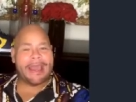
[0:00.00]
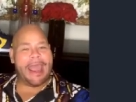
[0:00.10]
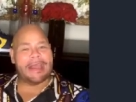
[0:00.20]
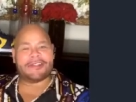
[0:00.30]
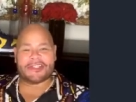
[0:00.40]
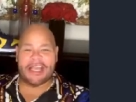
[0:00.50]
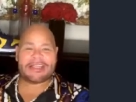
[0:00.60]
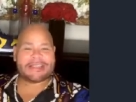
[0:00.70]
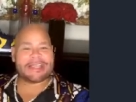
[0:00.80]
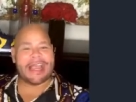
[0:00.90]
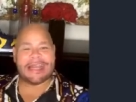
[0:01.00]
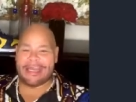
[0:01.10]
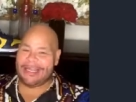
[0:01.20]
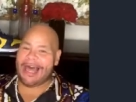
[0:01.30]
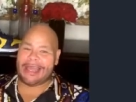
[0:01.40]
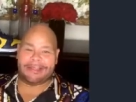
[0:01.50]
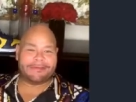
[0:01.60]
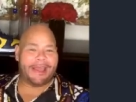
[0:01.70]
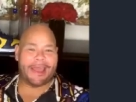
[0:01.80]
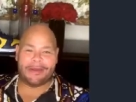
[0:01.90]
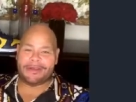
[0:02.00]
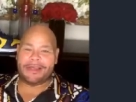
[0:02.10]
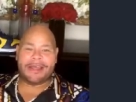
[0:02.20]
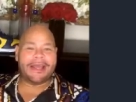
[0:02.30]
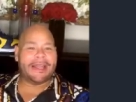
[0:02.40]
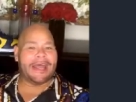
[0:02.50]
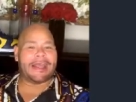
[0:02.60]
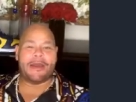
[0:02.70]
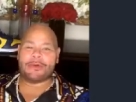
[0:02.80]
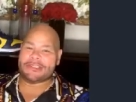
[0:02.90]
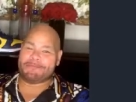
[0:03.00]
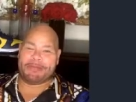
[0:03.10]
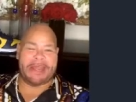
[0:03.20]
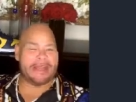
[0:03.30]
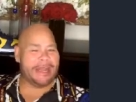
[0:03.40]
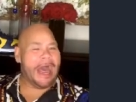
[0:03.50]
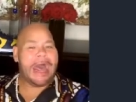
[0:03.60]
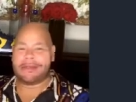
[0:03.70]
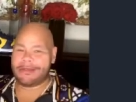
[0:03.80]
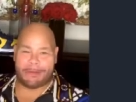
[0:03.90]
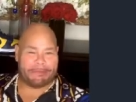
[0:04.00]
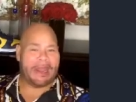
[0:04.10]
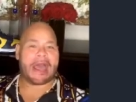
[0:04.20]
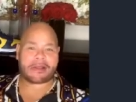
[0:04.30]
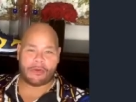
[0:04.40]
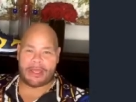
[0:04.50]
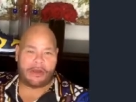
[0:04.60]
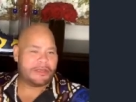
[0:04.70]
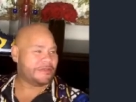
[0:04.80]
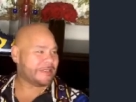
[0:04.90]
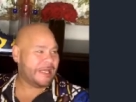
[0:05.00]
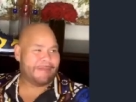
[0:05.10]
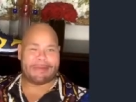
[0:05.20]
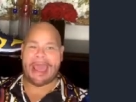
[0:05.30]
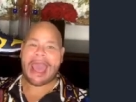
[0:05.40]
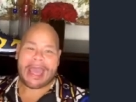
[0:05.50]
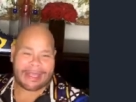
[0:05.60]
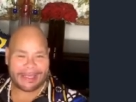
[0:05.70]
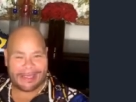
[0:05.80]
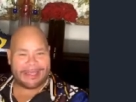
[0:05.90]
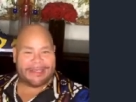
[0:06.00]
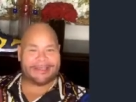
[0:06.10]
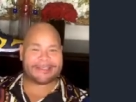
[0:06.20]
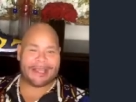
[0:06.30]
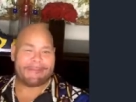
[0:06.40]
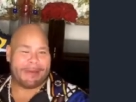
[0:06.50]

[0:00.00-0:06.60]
And she seen it like it was Bin Laden a block away. Oh, you see the bag? You see the bag?